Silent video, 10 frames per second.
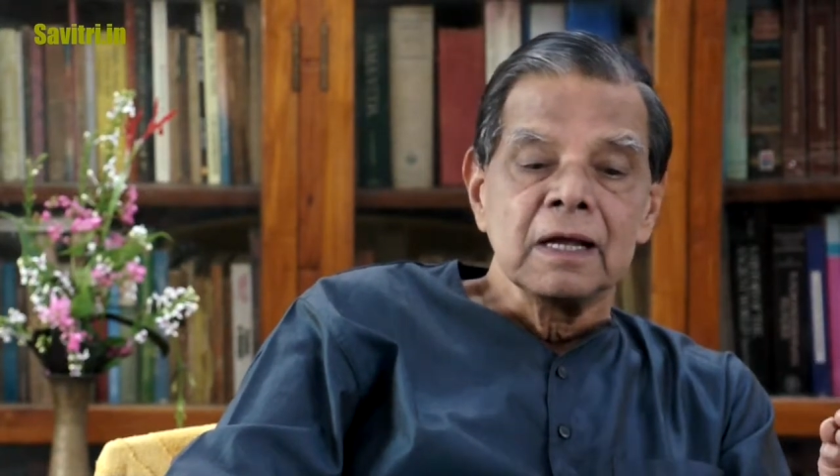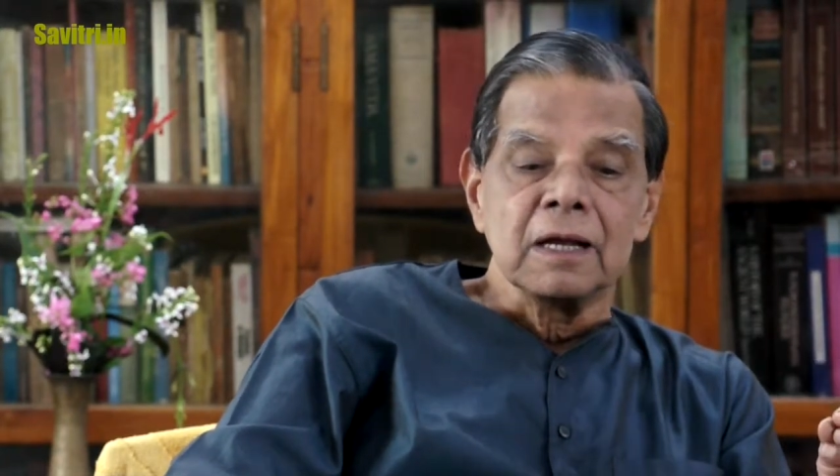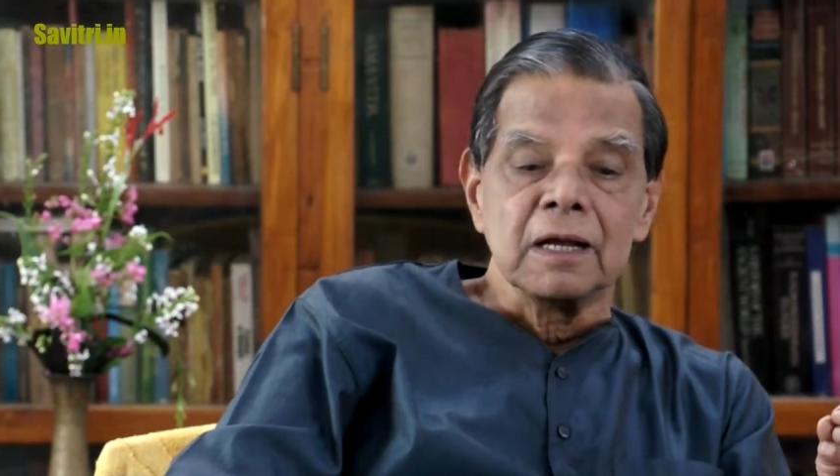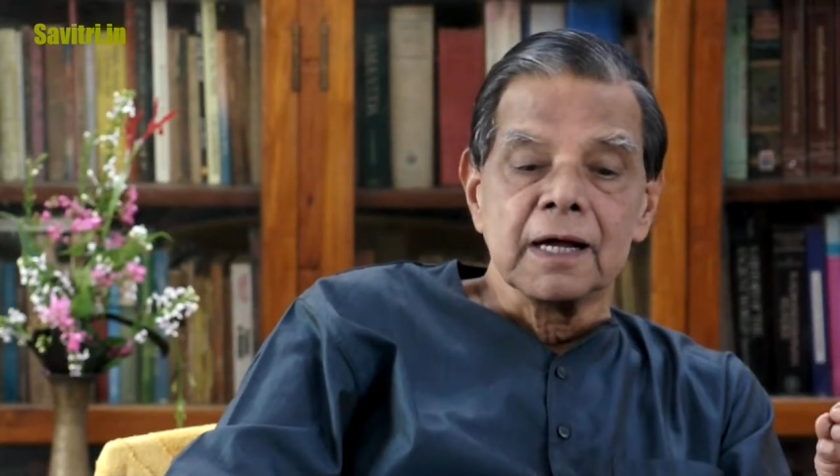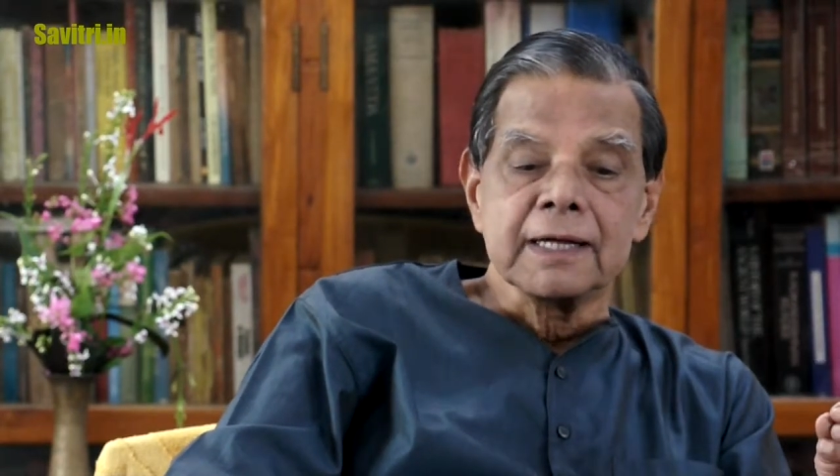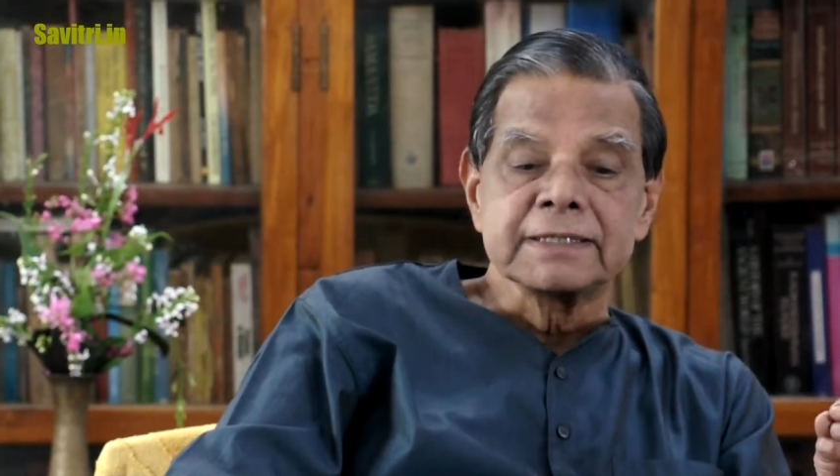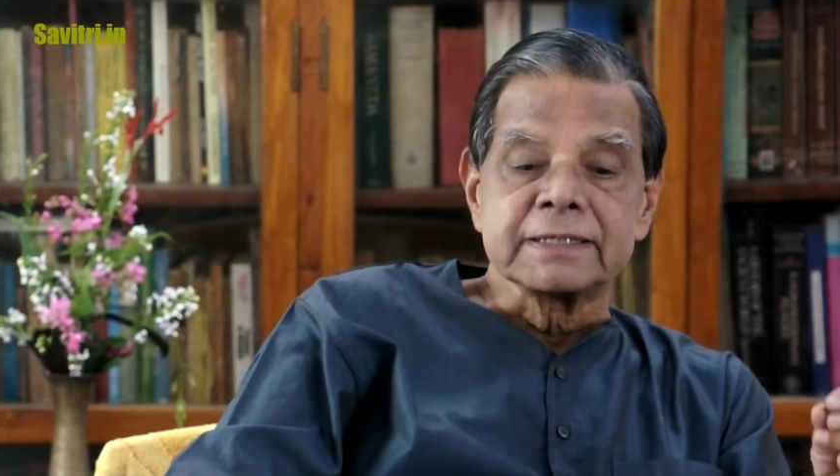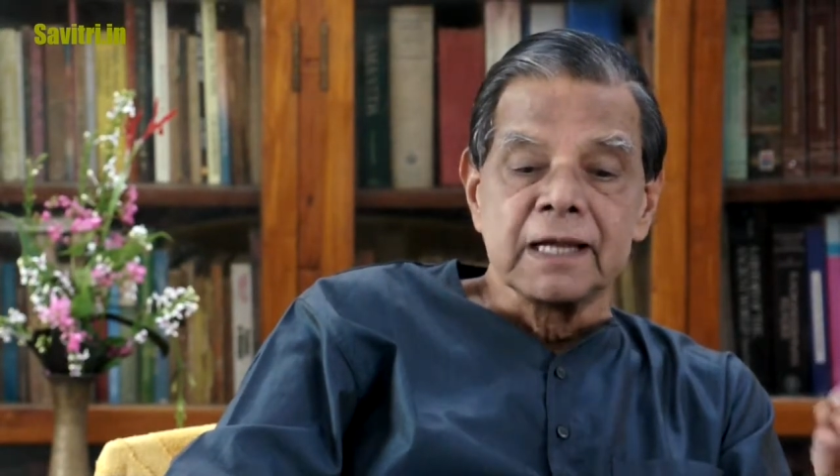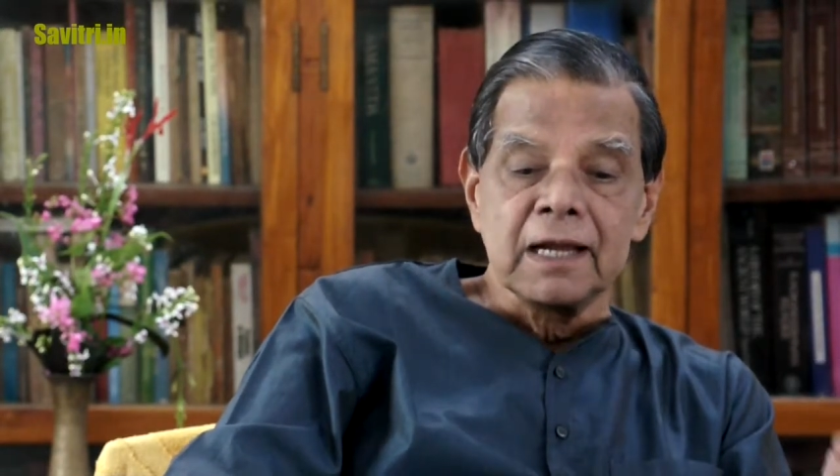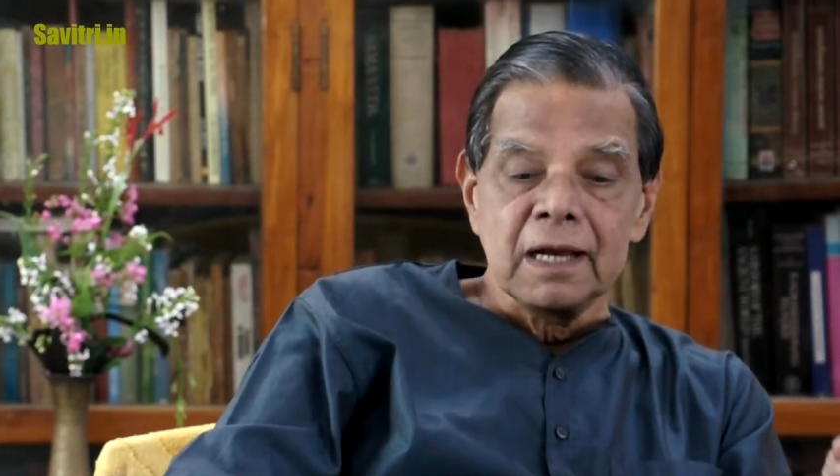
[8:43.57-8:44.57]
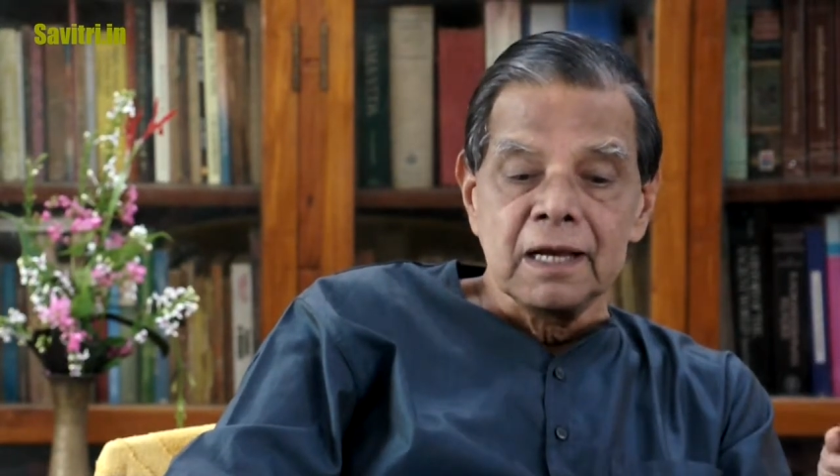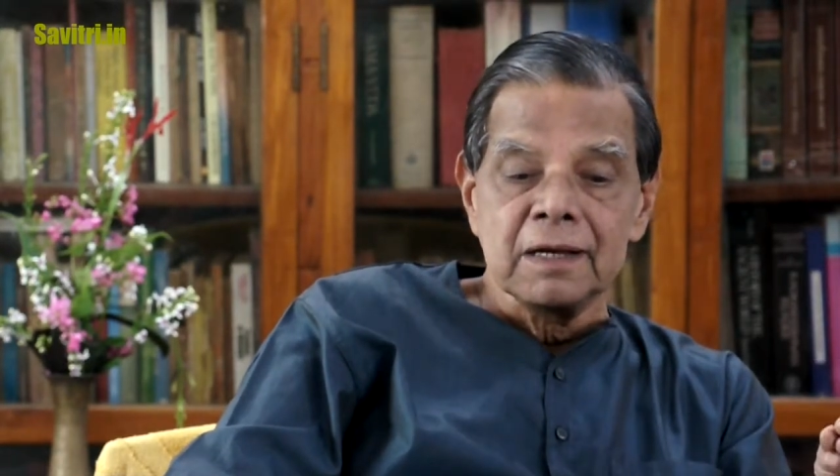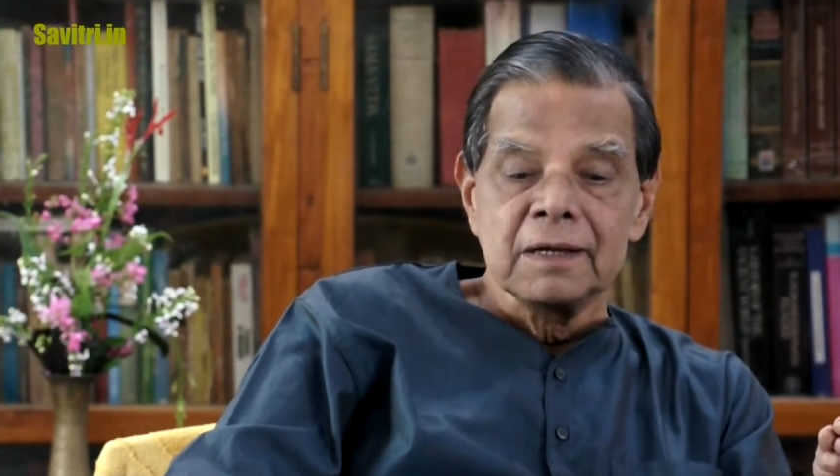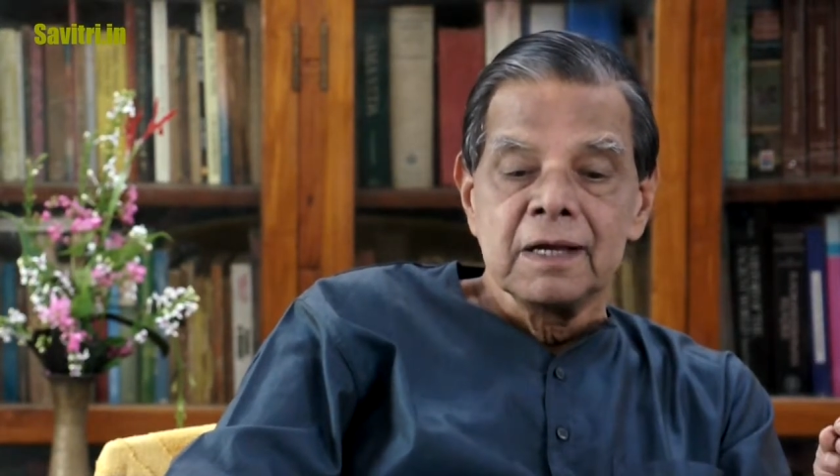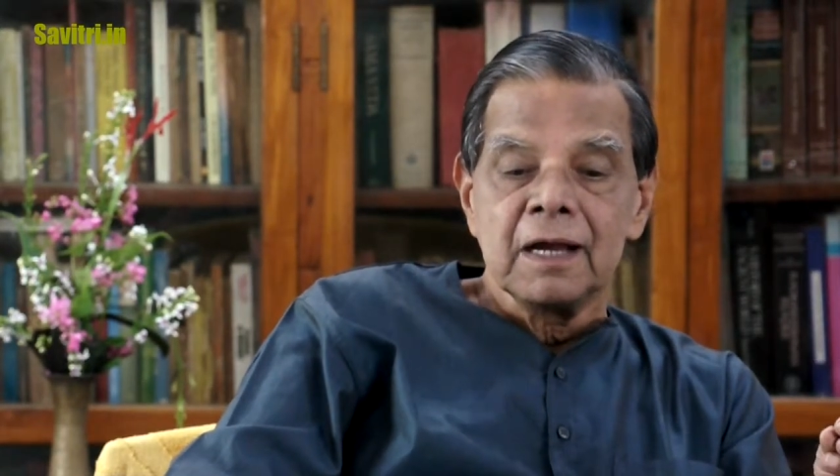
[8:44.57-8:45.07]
lurks still